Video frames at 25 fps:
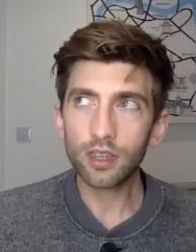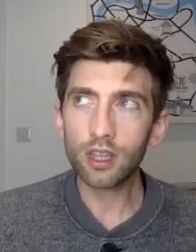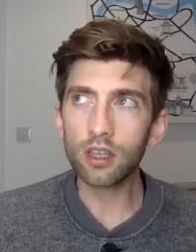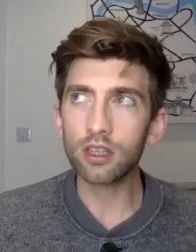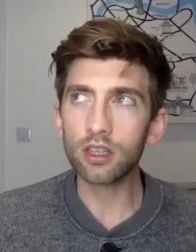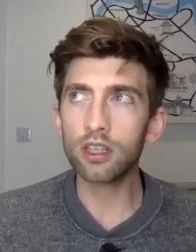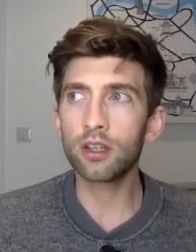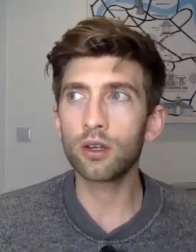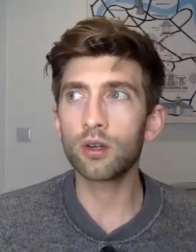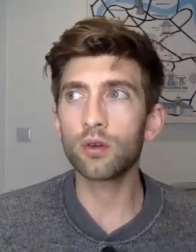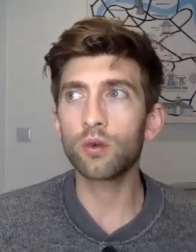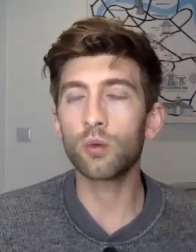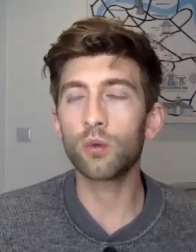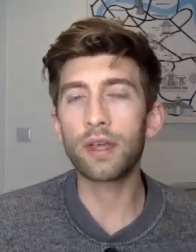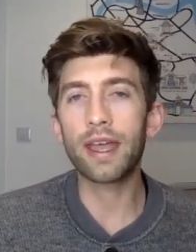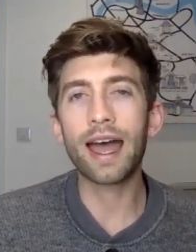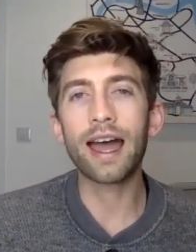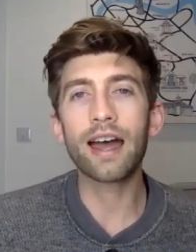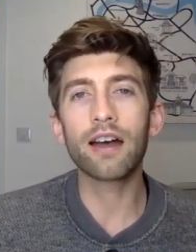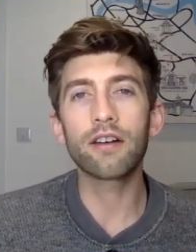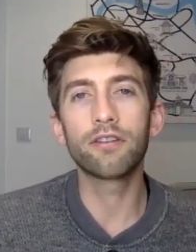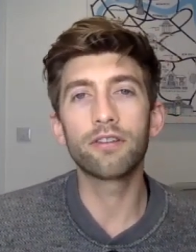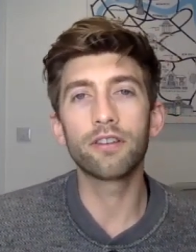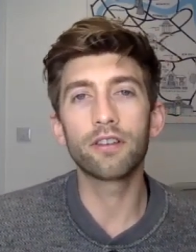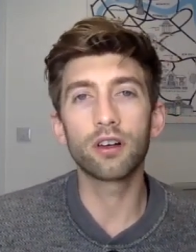you know we
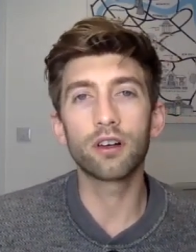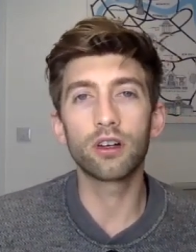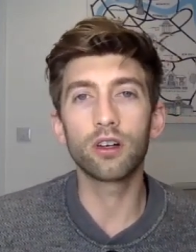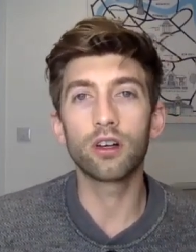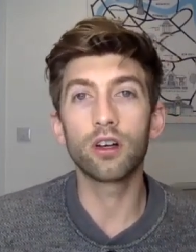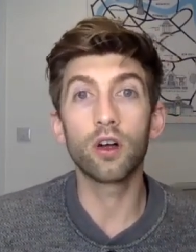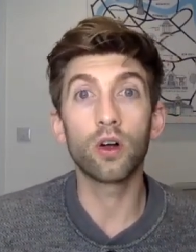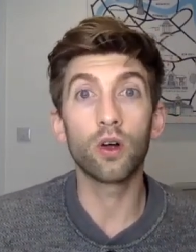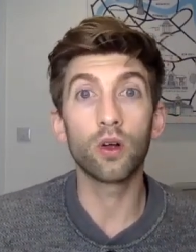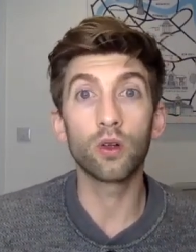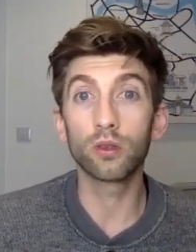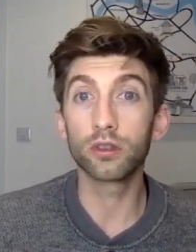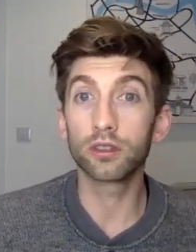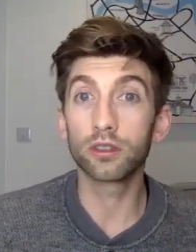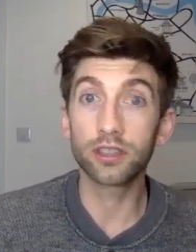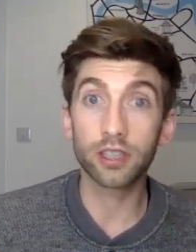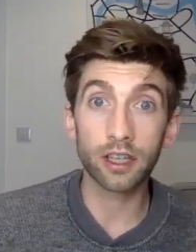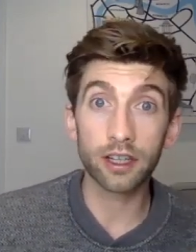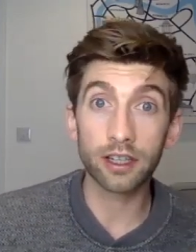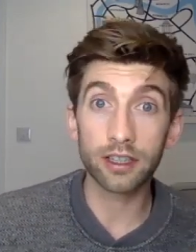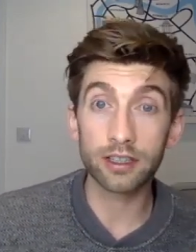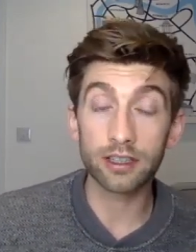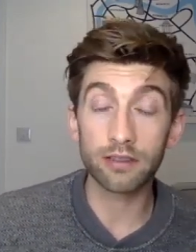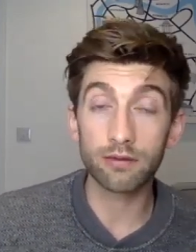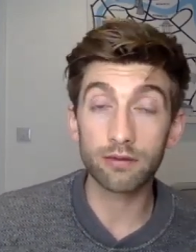have
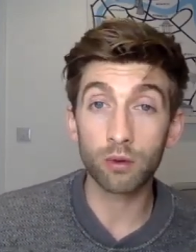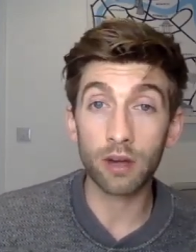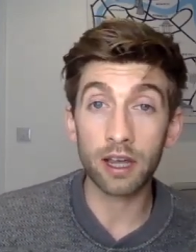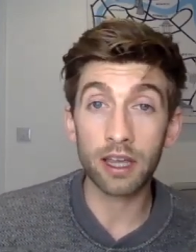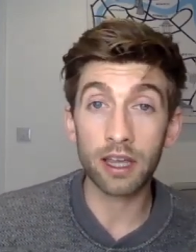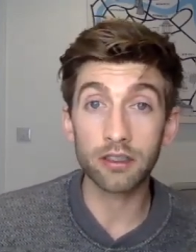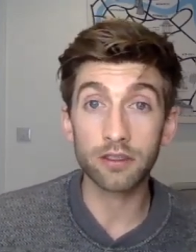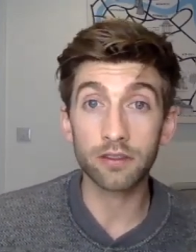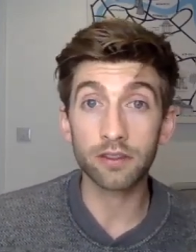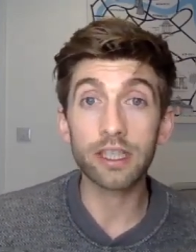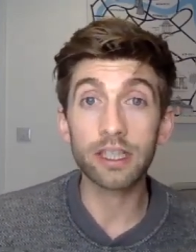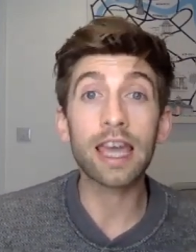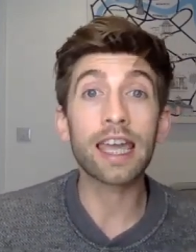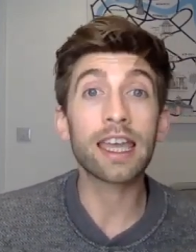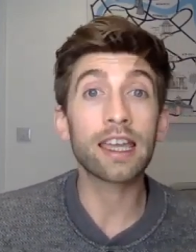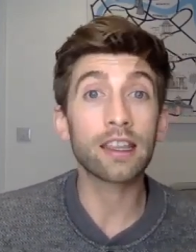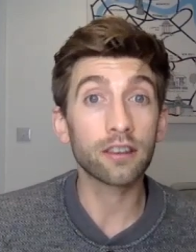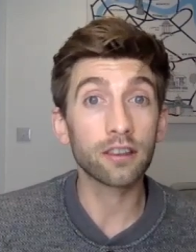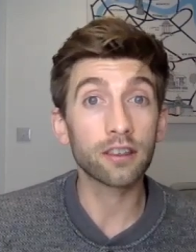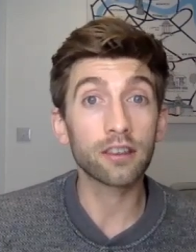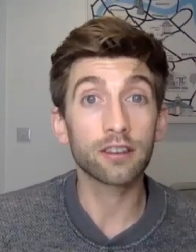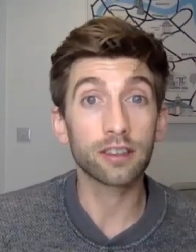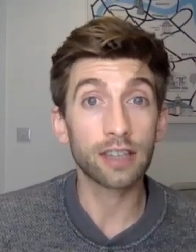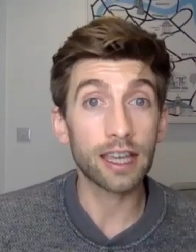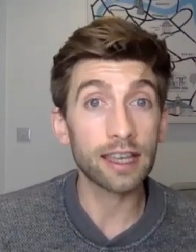alternative ways of
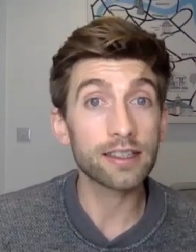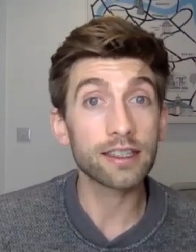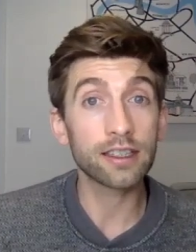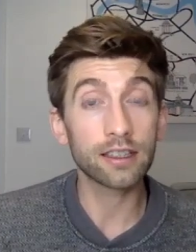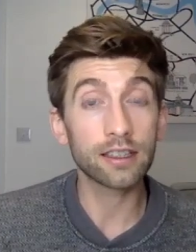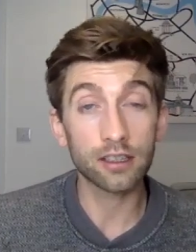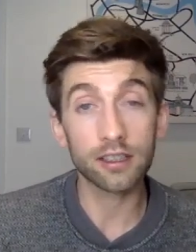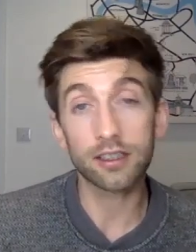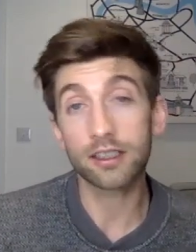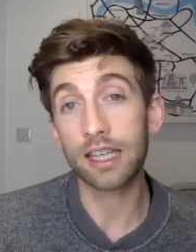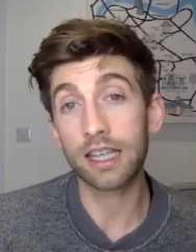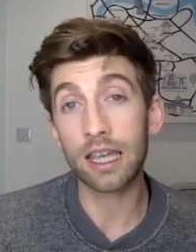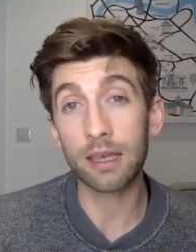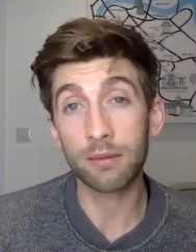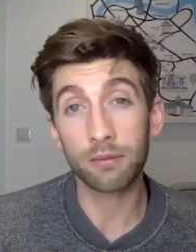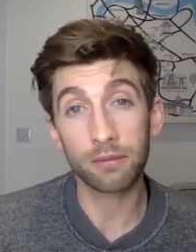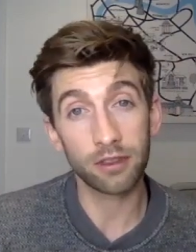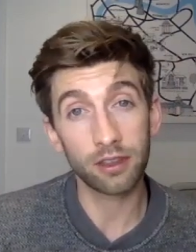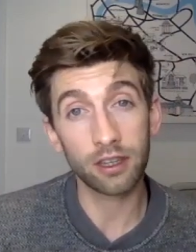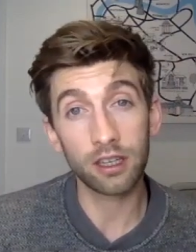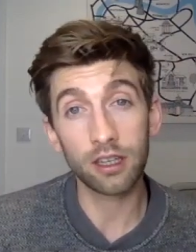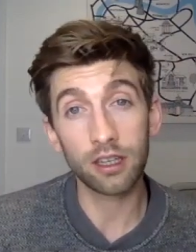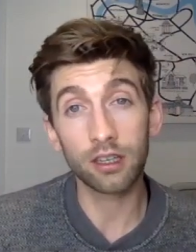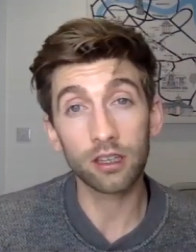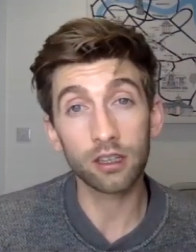getting getting the same
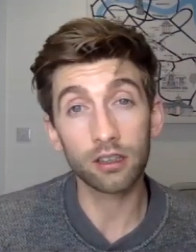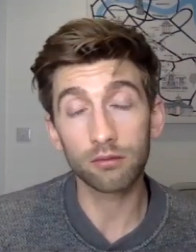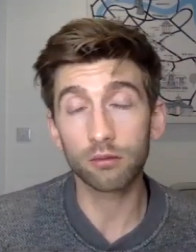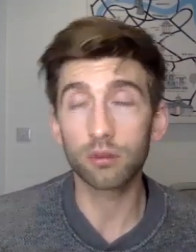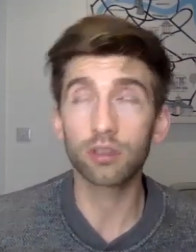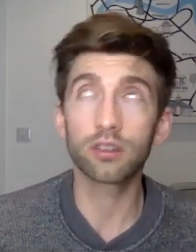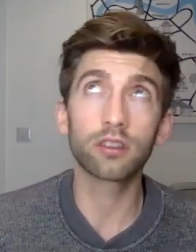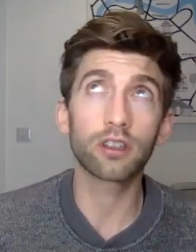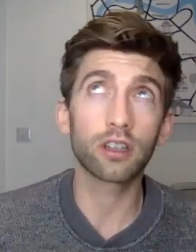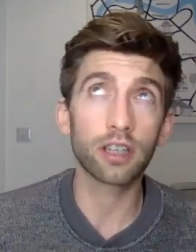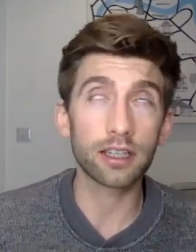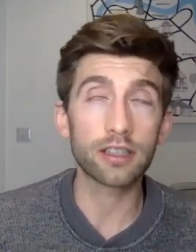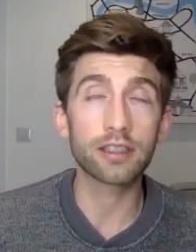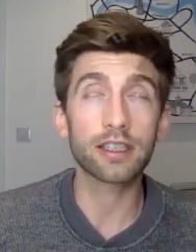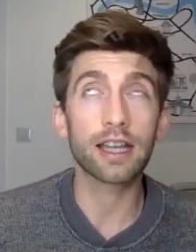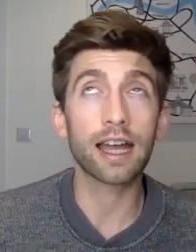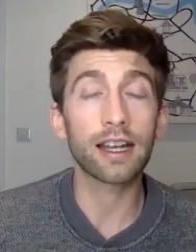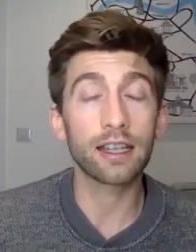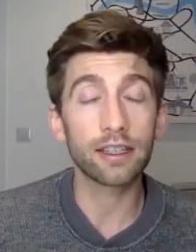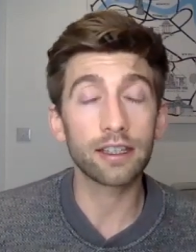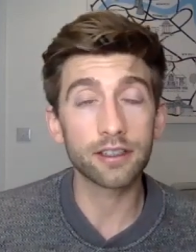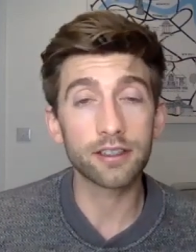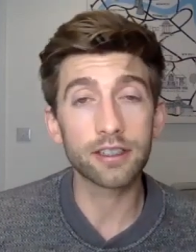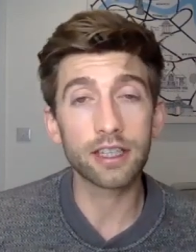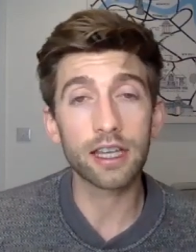thing well not
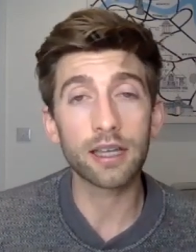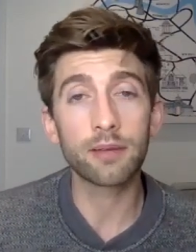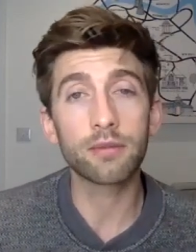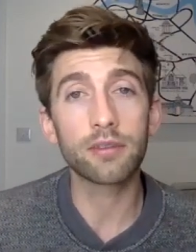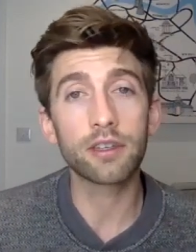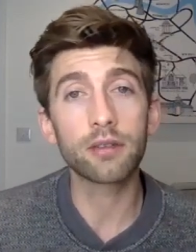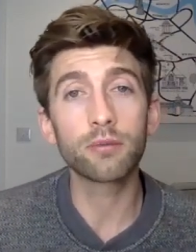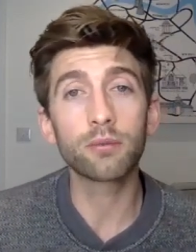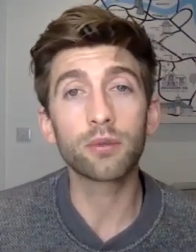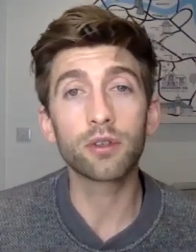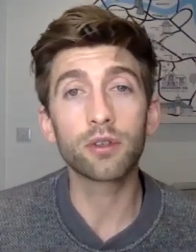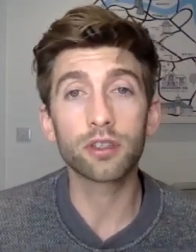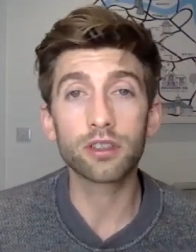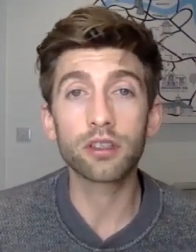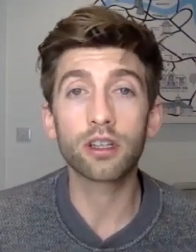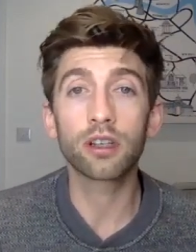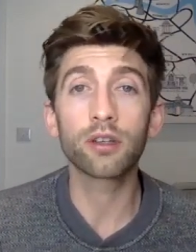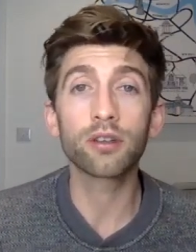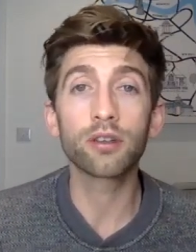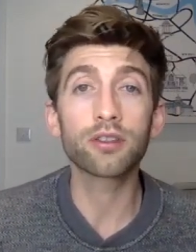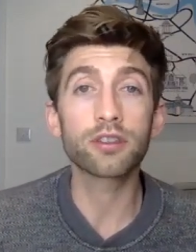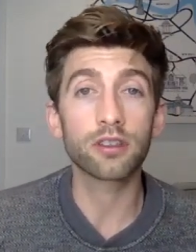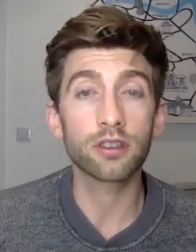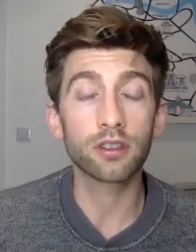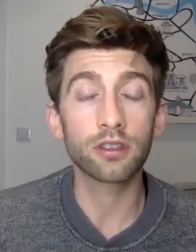exactly the same thing but as
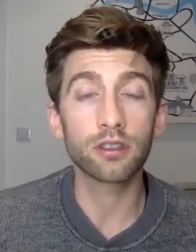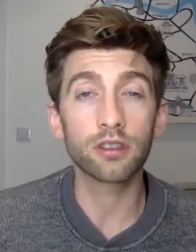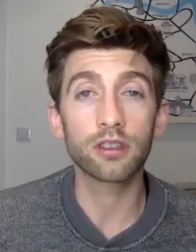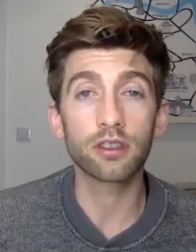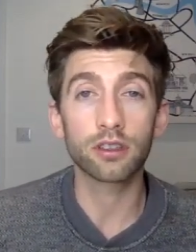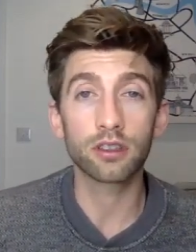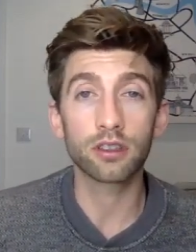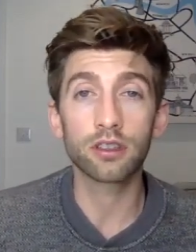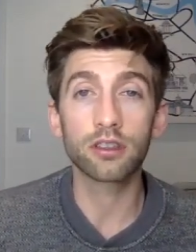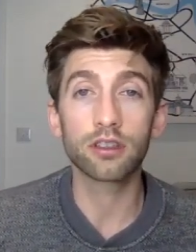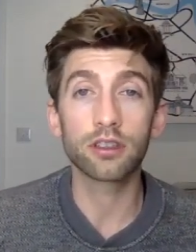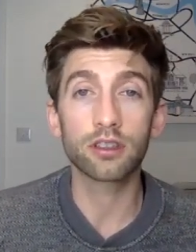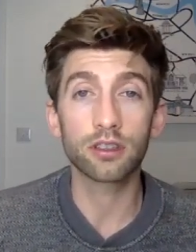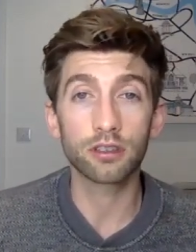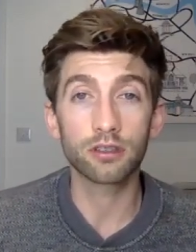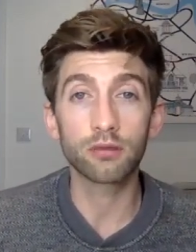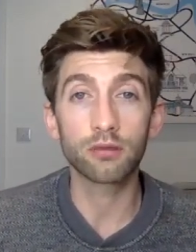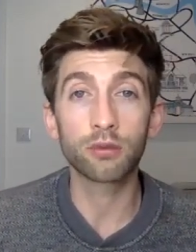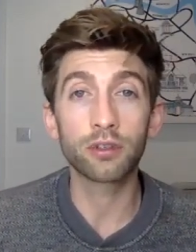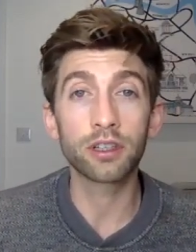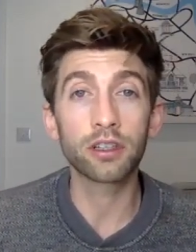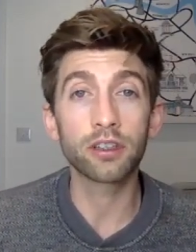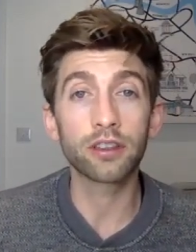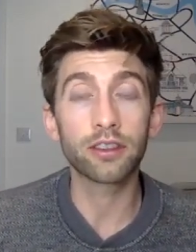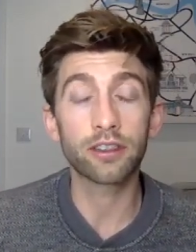close to the, the, the
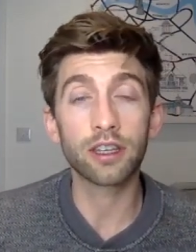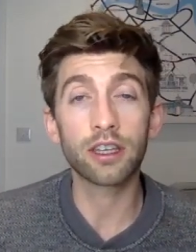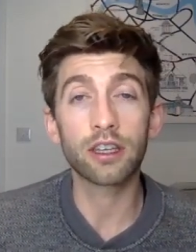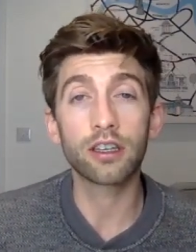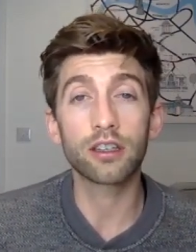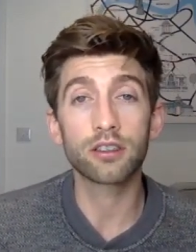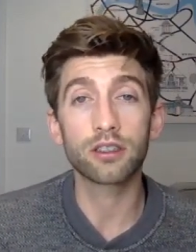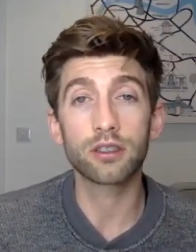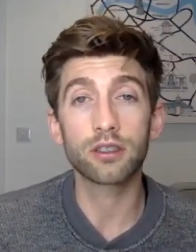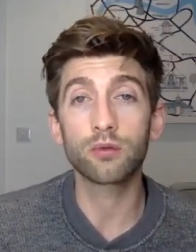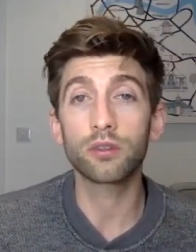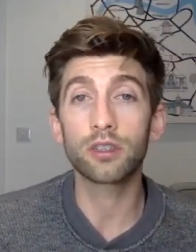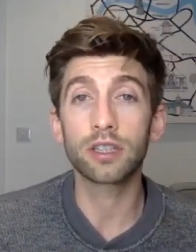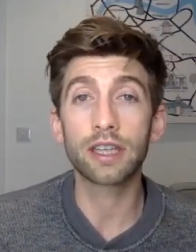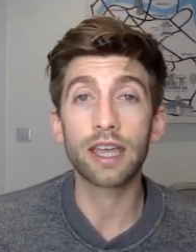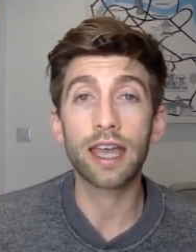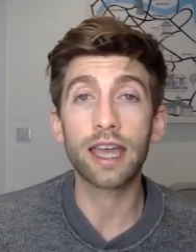real thing as you would